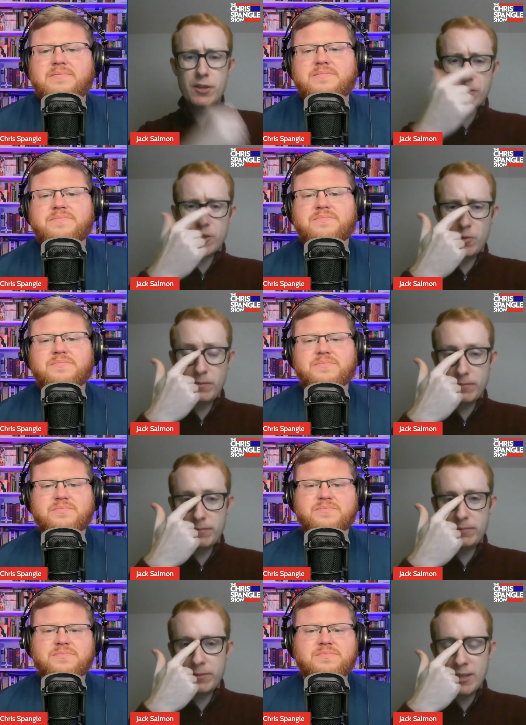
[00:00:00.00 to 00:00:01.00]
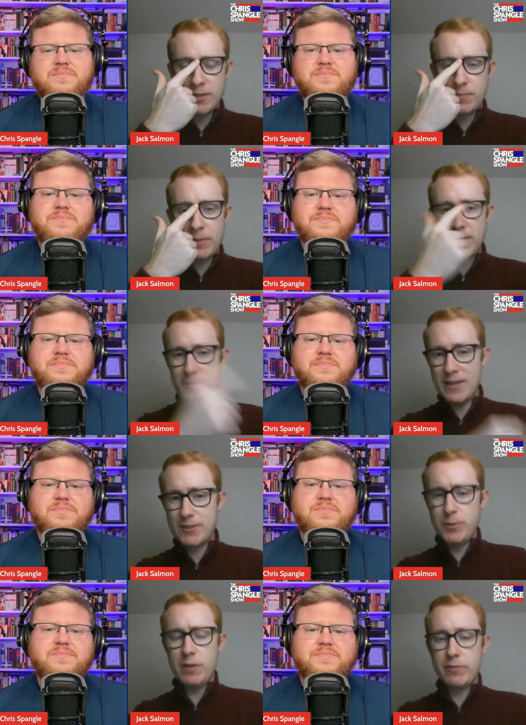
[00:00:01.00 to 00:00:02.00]
Speaker 1: So there's there's
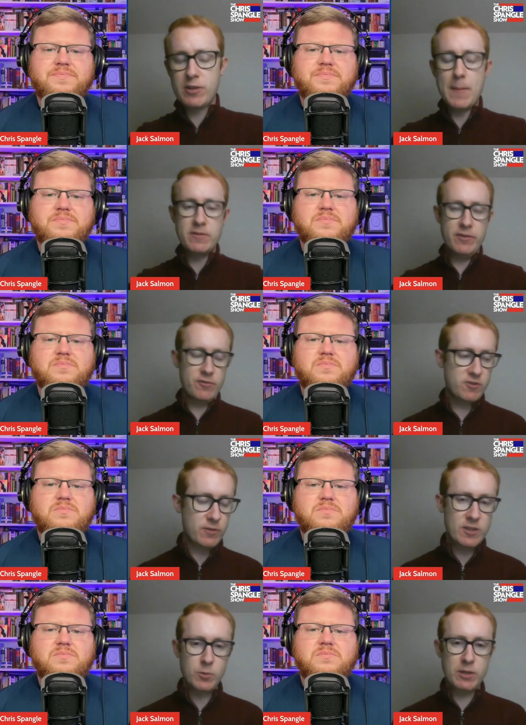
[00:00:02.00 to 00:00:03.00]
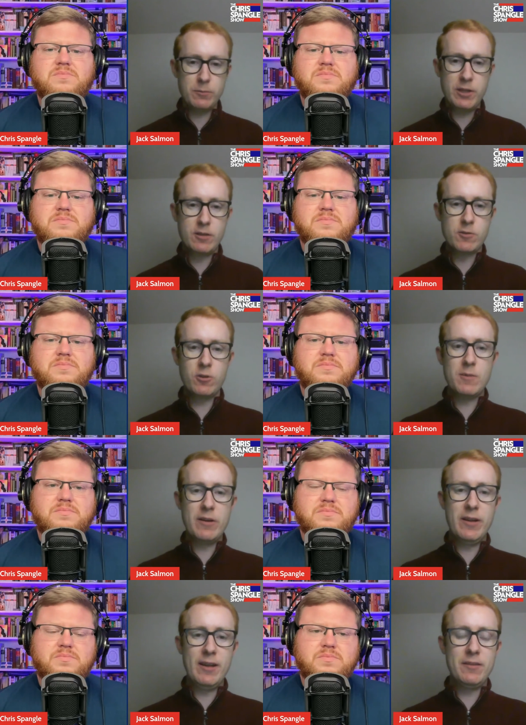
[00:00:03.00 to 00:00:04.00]
two different types of interest rates we, we can talk
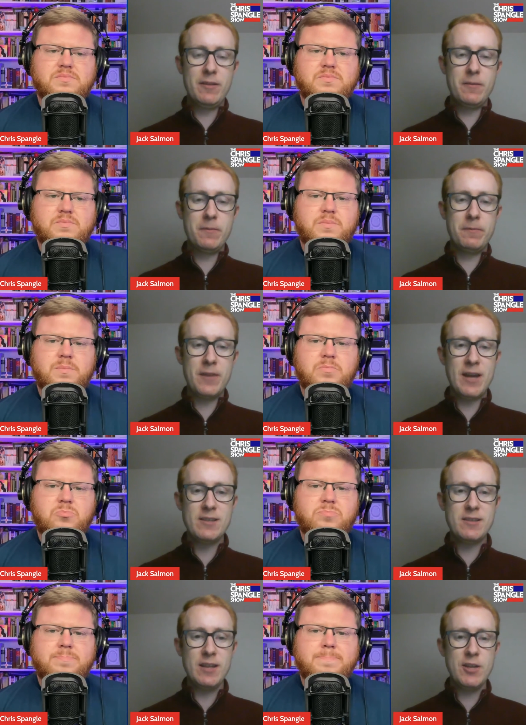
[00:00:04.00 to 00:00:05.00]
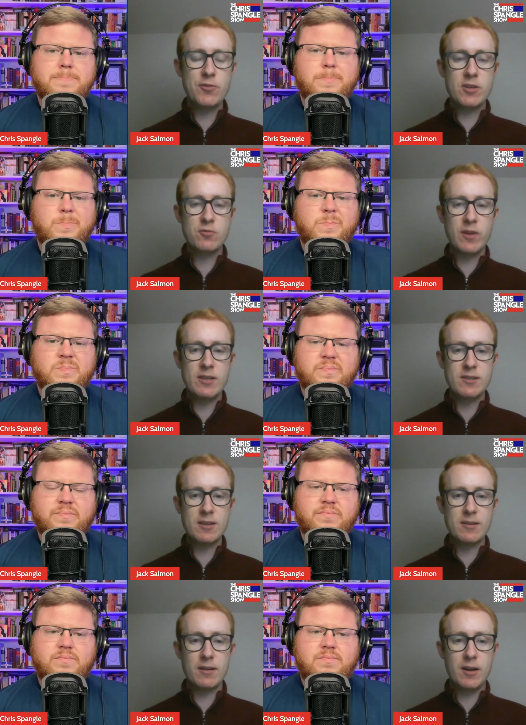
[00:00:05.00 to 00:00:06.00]
about here. There's the interest rates
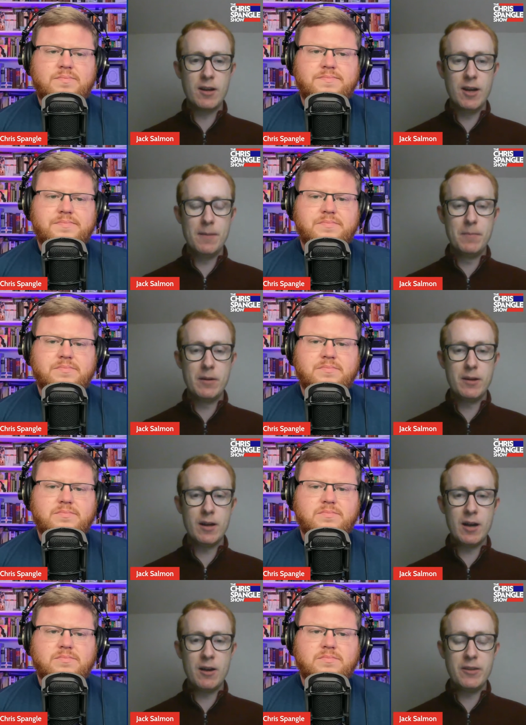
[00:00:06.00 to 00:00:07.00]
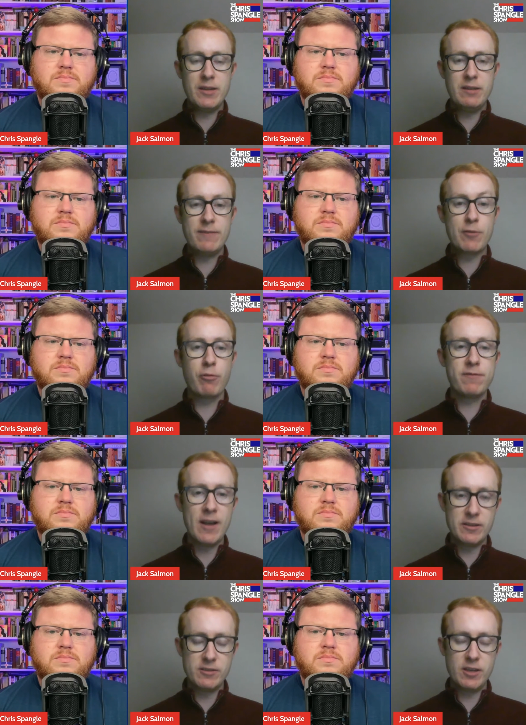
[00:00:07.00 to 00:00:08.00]
that um, are the federal
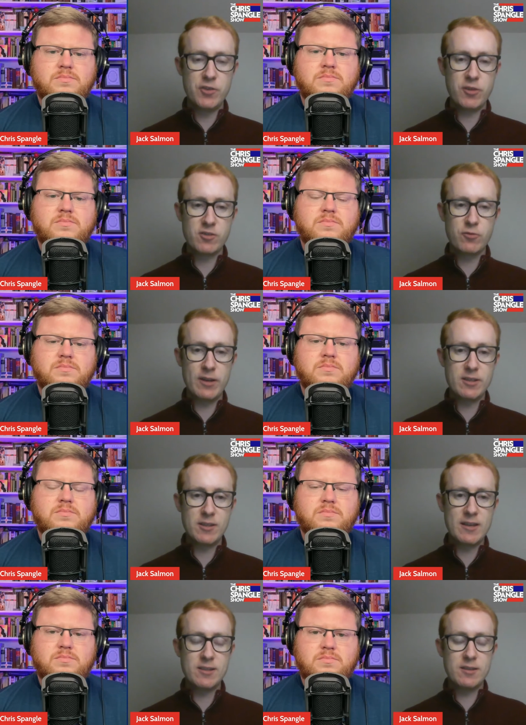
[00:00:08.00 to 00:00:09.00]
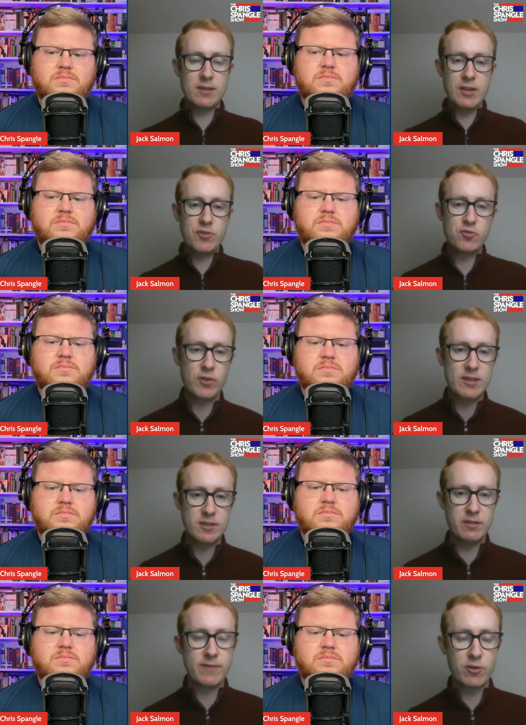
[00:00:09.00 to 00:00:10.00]
funds interest rate. So that's the interest rates
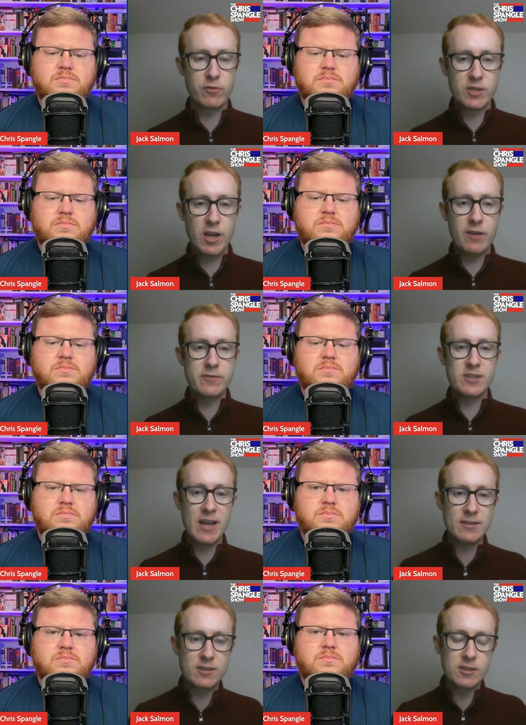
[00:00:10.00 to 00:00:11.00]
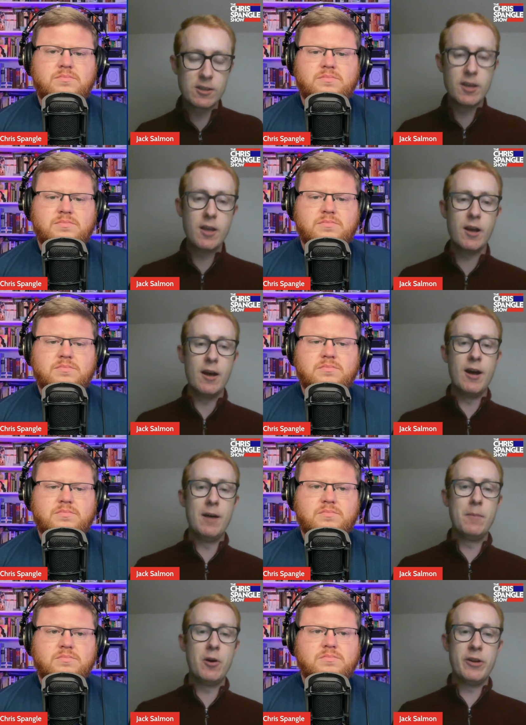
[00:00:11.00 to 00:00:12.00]
that the Federal Reserve sets
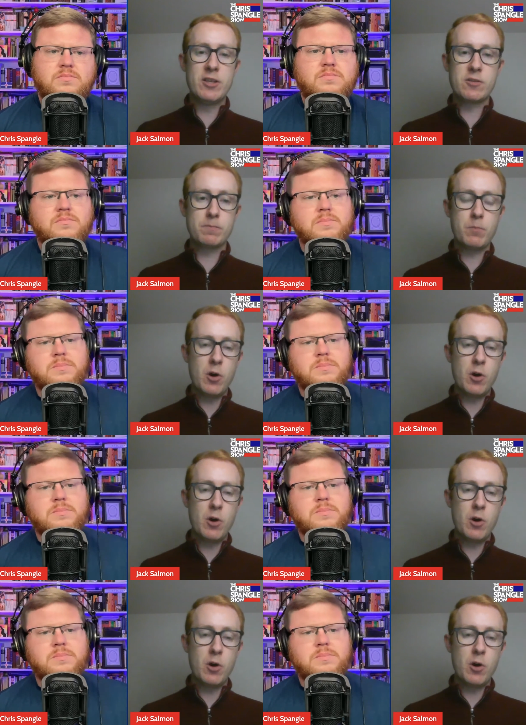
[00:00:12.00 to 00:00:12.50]
um, on its